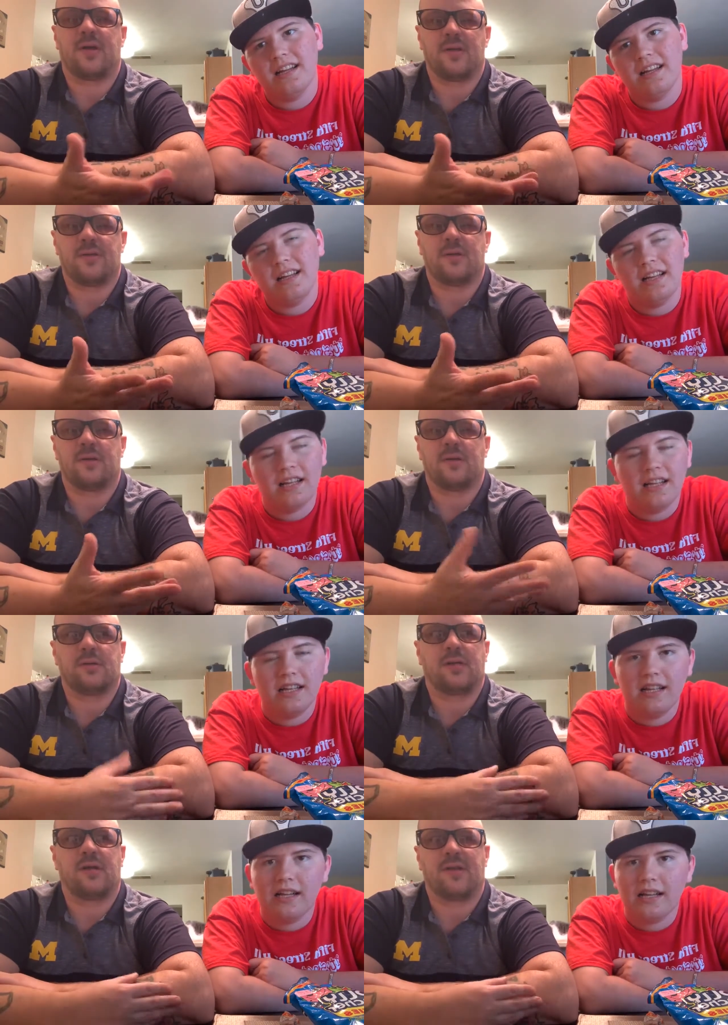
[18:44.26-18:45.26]
Speaker 1: and the
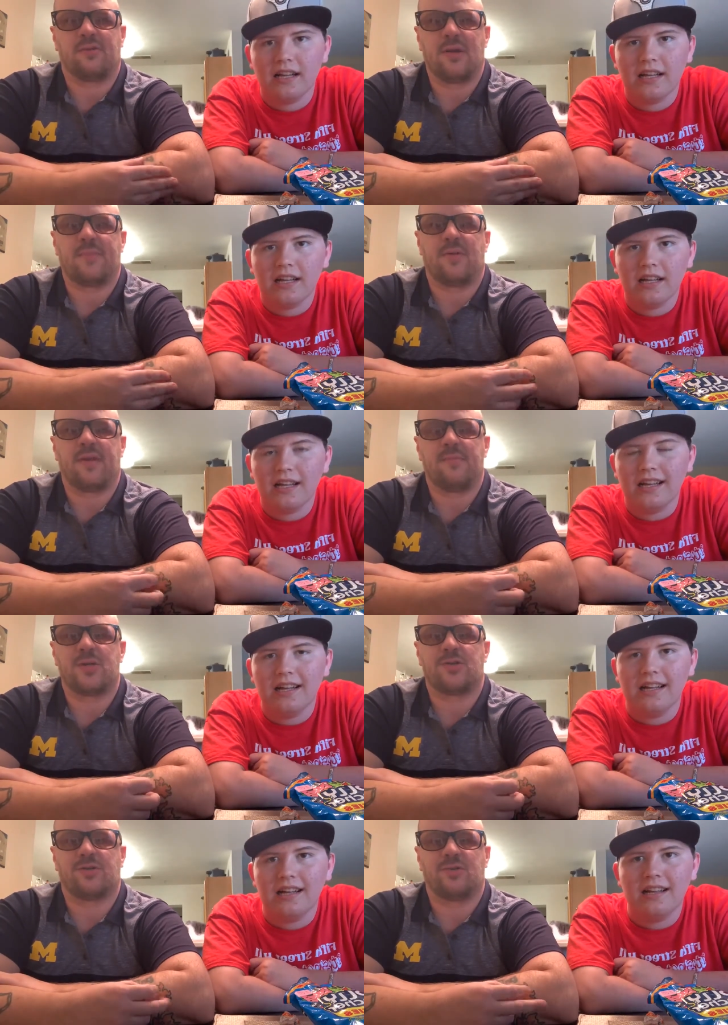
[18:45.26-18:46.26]
Carolina Reaper that
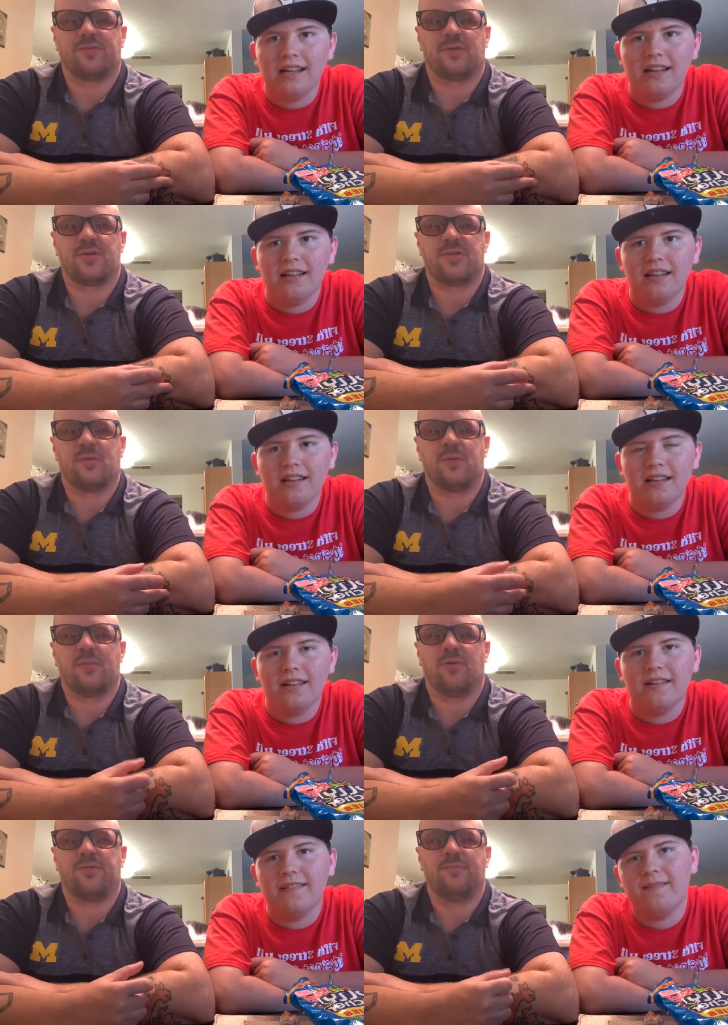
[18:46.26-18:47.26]
Mitchell grew for us that we
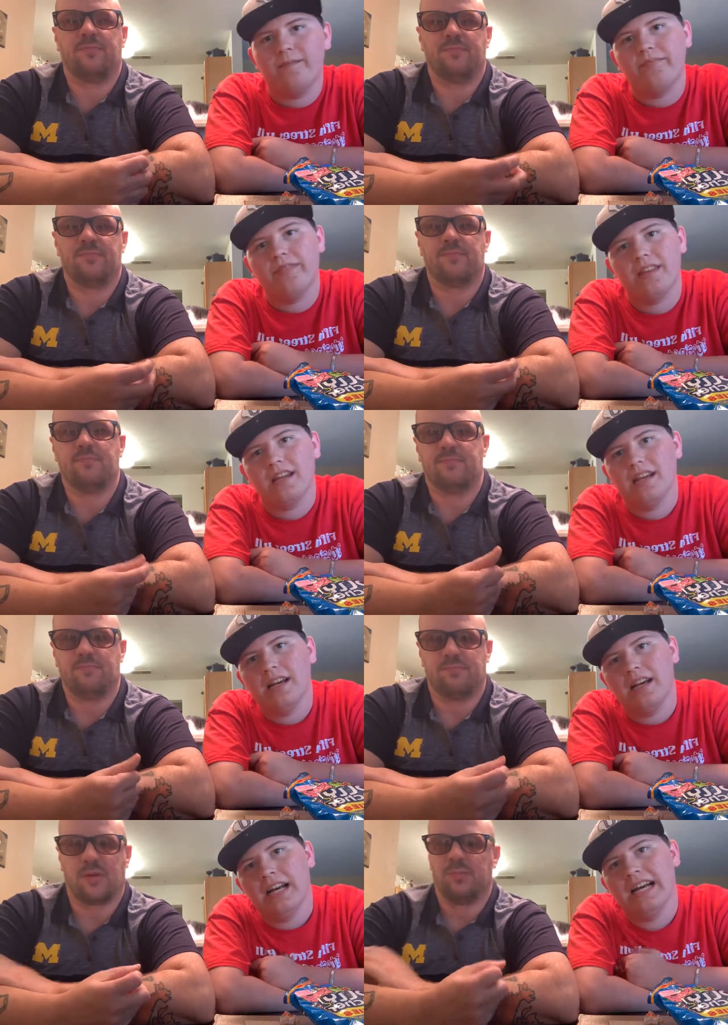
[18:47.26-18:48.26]
both
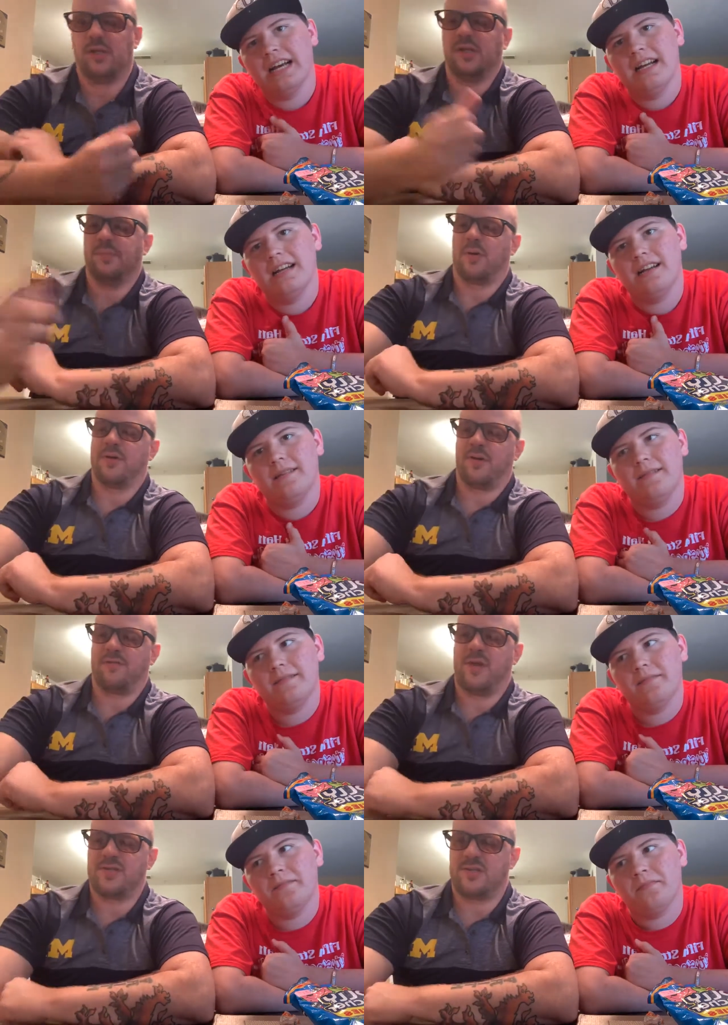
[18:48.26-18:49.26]
completely burned our
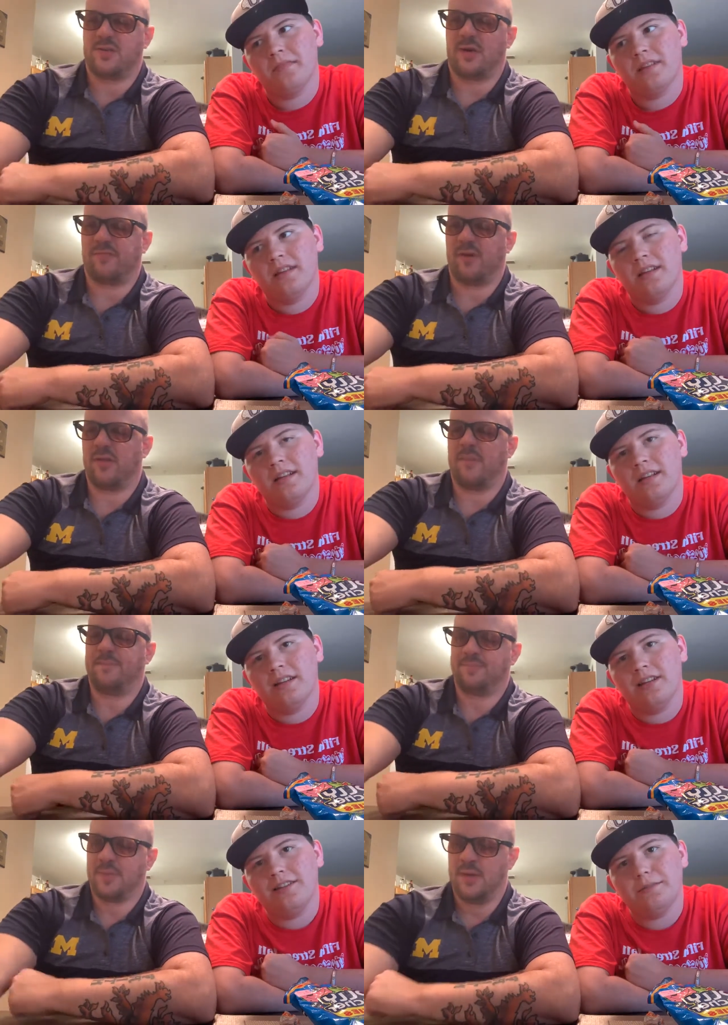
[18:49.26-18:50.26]
faces off with.
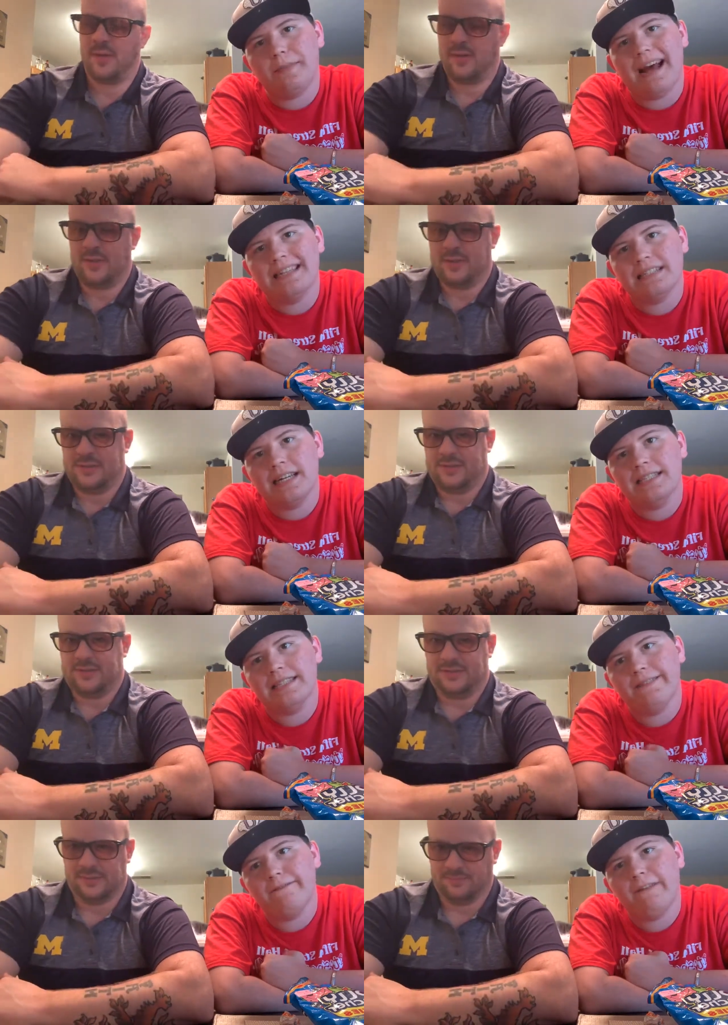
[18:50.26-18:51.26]
Speaker 2: Those baskets
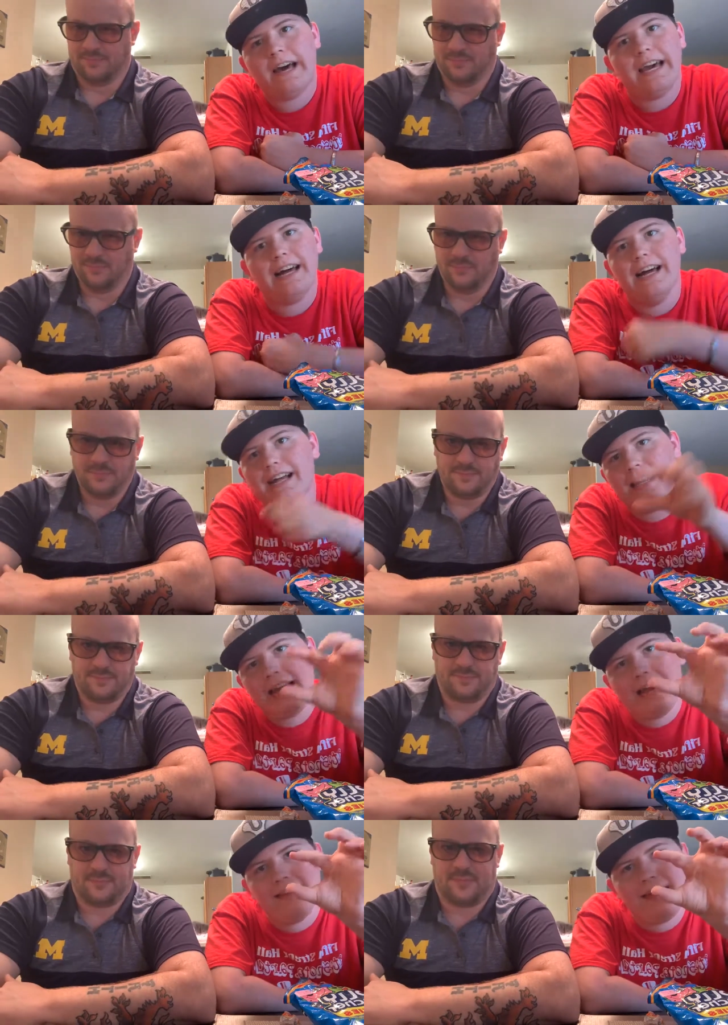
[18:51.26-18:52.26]
of fire,
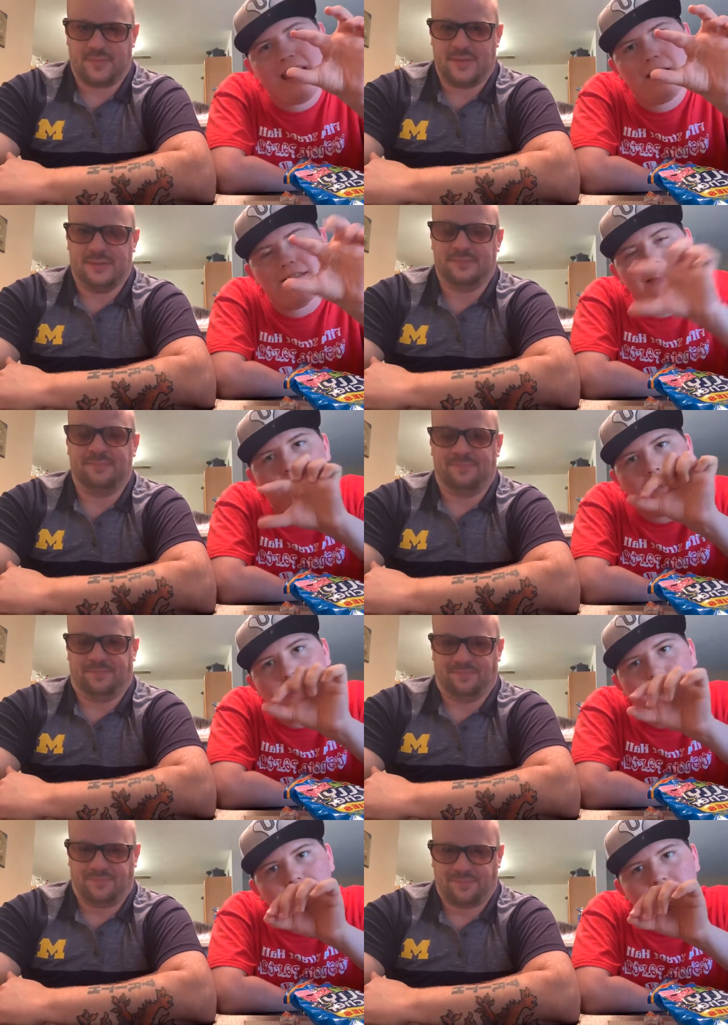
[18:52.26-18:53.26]
they they, they may
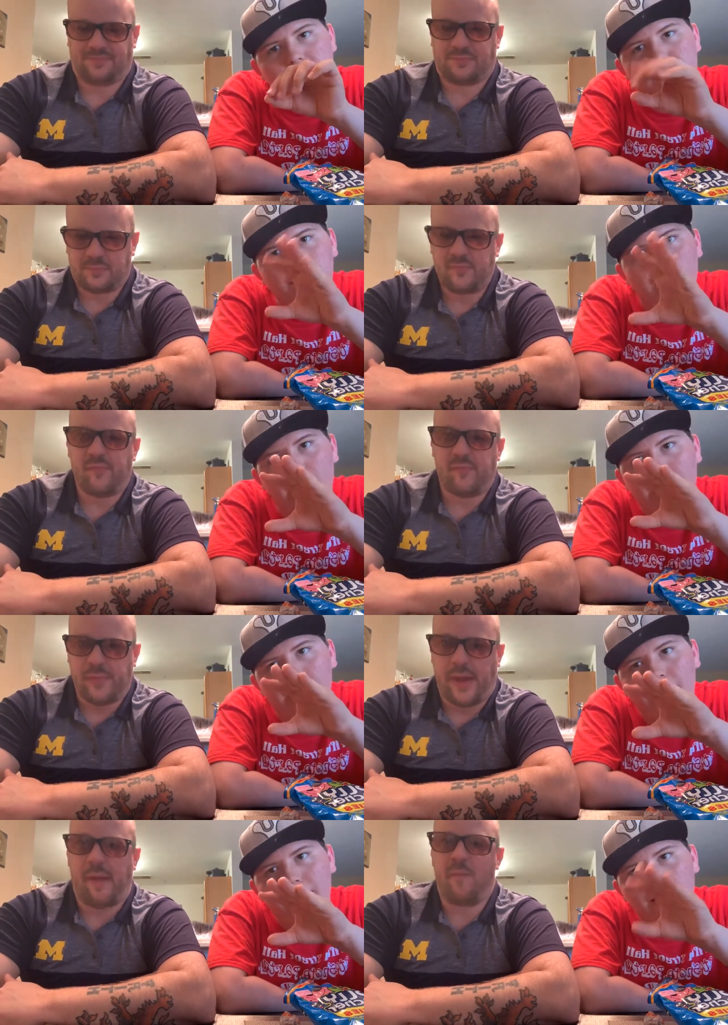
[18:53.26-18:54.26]
be
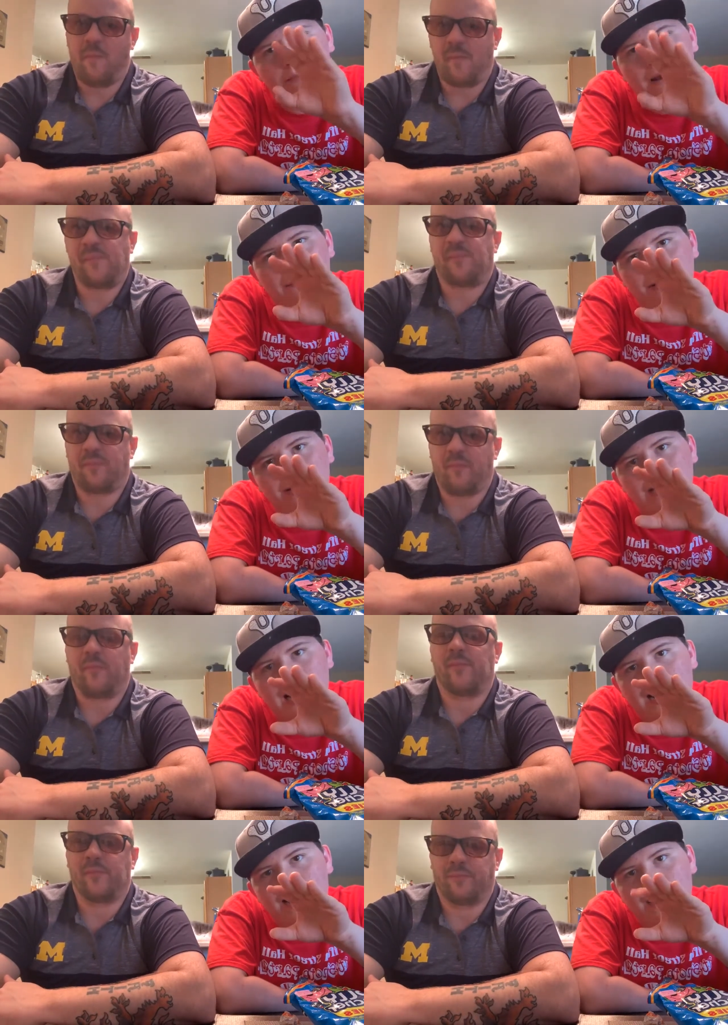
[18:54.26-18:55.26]
small, the peppers
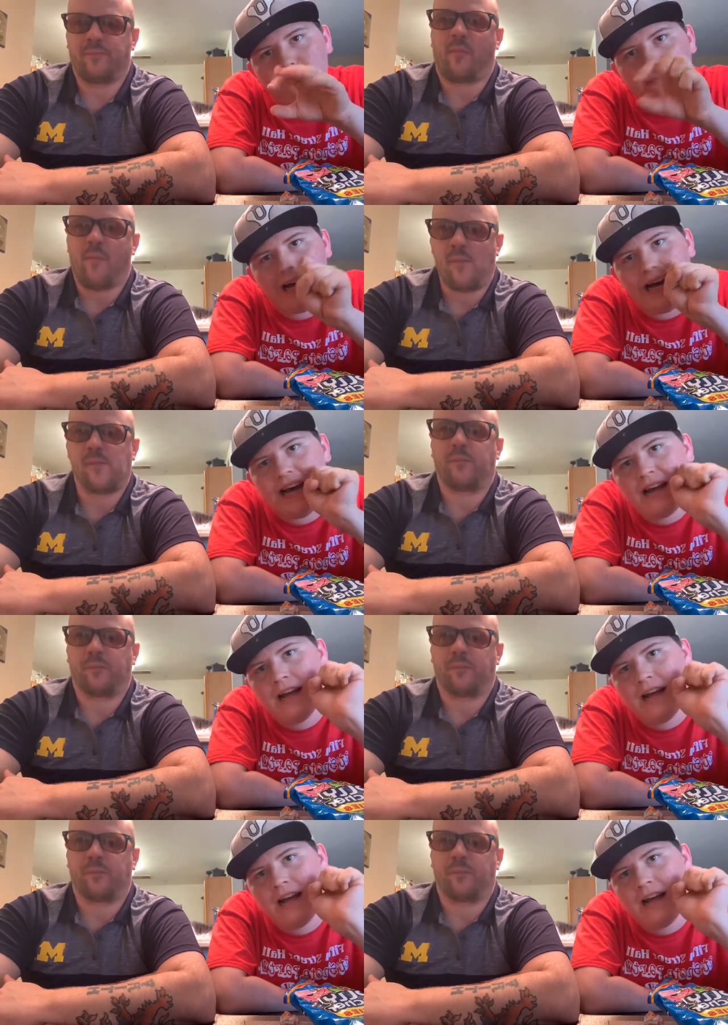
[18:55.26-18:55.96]
out, but